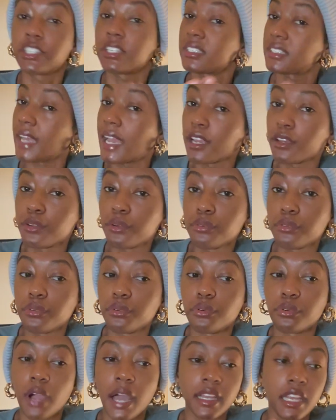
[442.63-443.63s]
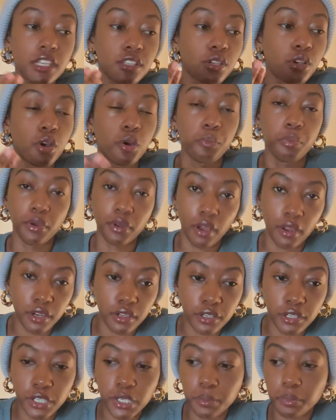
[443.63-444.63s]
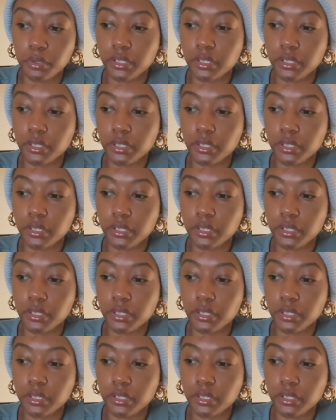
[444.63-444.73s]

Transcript: Just like Nunu, I need to go put on a hood